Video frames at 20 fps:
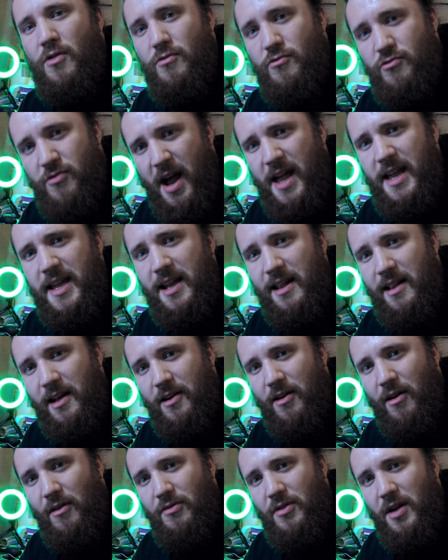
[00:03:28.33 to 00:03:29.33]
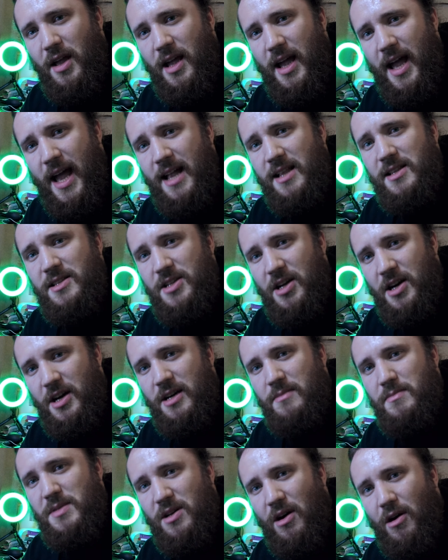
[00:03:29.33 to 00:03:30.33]
regular coffee in
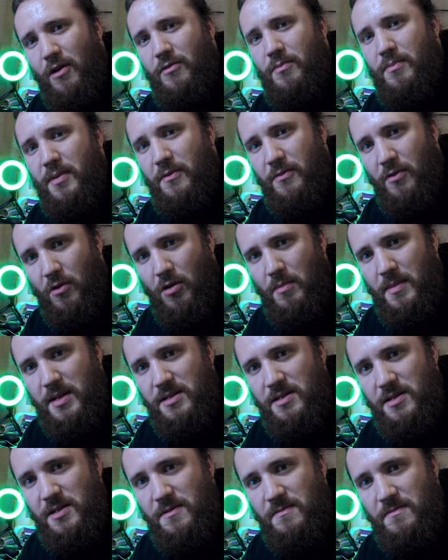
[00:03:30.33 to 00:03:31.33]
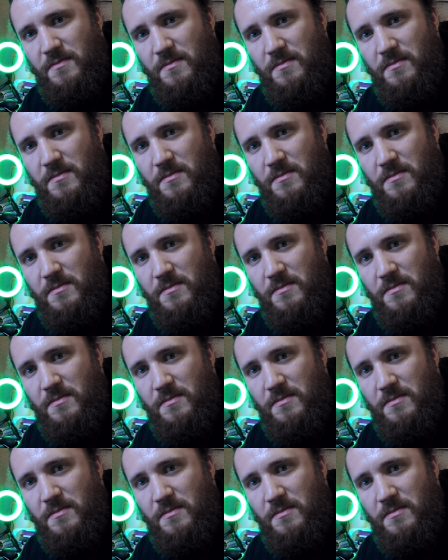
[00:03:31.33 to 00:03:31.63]
terms of performance.